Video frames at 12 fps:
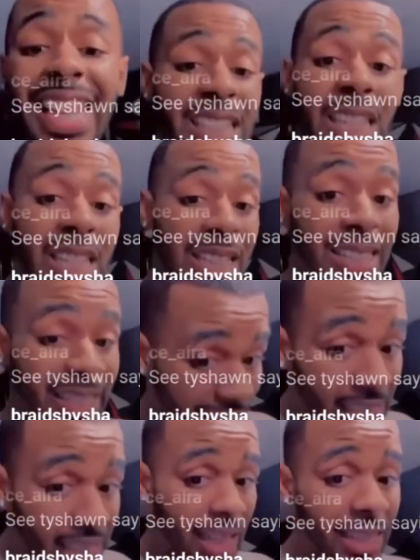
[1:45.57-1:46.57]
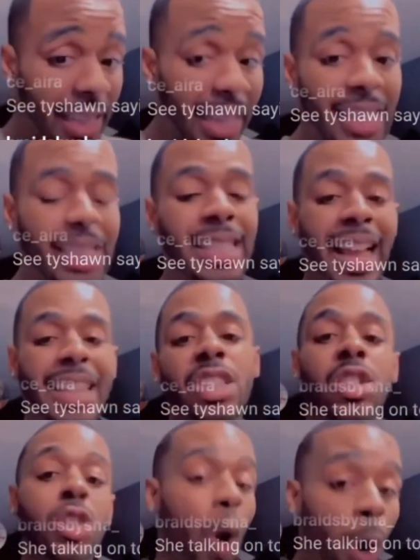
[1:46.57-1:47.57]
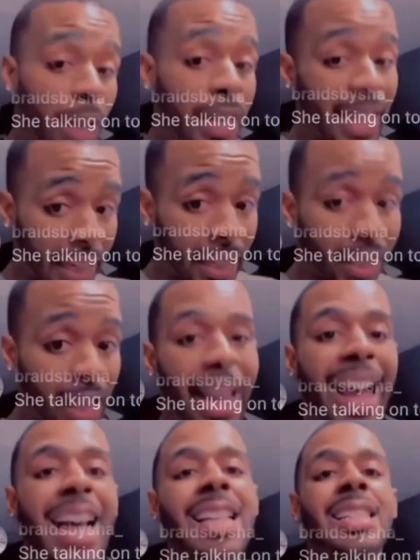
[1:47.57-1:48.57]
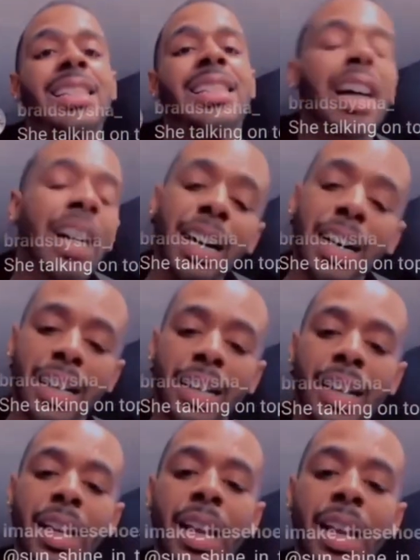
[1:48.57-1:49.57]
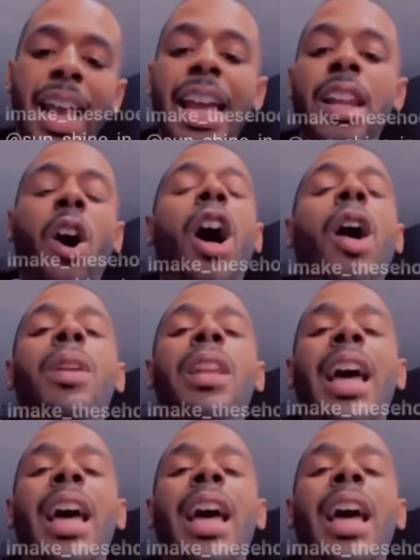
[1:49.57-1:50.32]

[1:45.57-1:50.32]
this is the things that your nigga has done in our